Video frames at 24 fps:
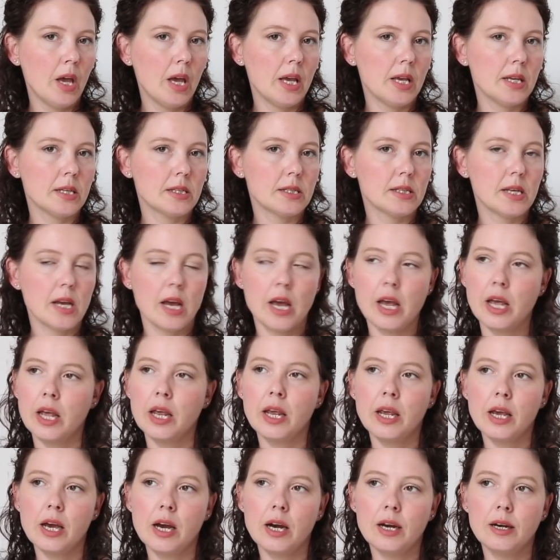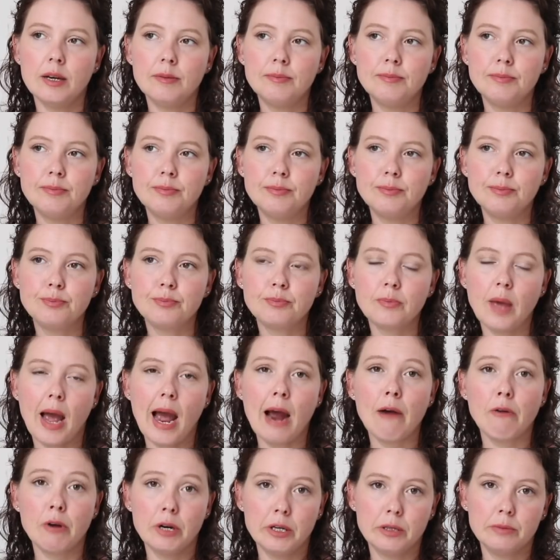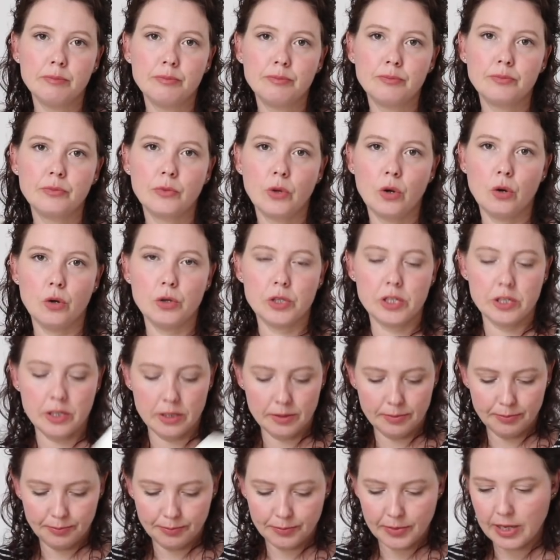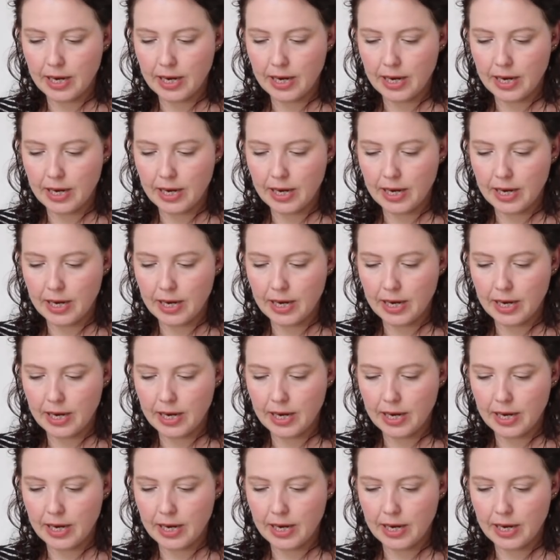It's a Aran cotton,